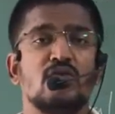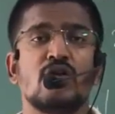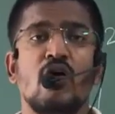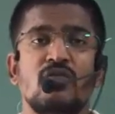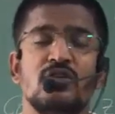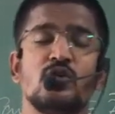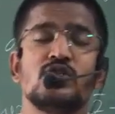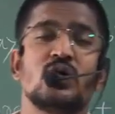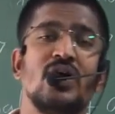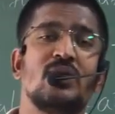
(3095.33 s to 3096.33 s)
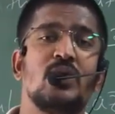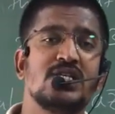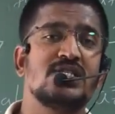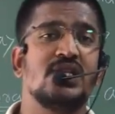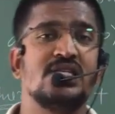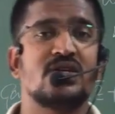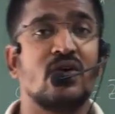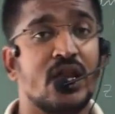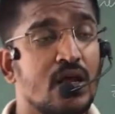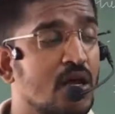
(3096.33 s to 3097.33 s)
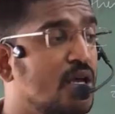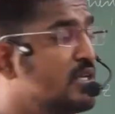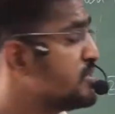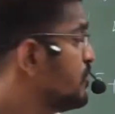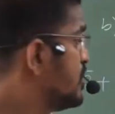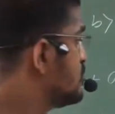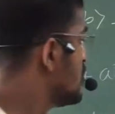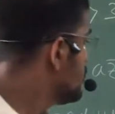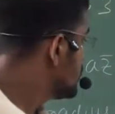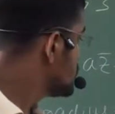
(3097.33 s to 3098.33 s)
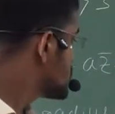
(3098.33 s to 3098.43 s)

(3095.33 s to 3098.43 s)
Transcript: root of 2 square plus 3 square. Square root of 2